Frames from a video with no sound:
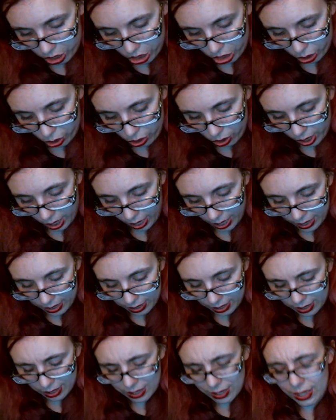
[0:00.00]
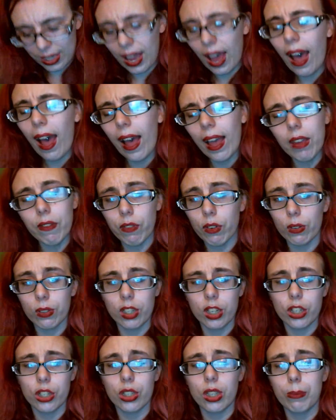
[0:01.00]
to show you guys, and is the High
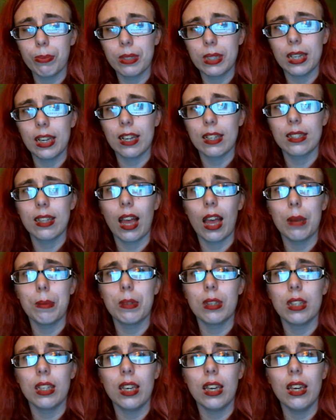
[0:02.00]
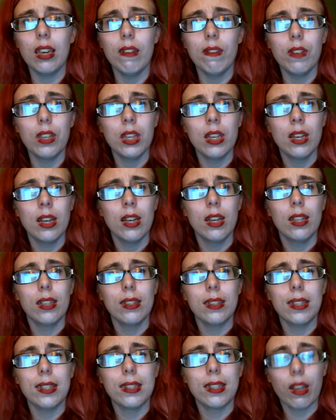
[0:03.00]
Voltage lipsticks. I believe
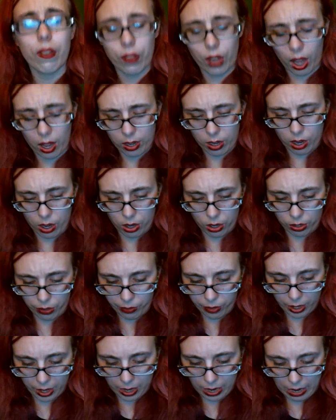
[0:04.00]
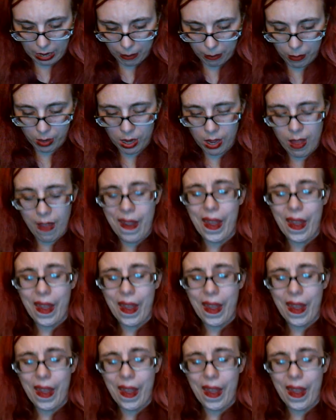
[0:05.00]
these have gotten a new name.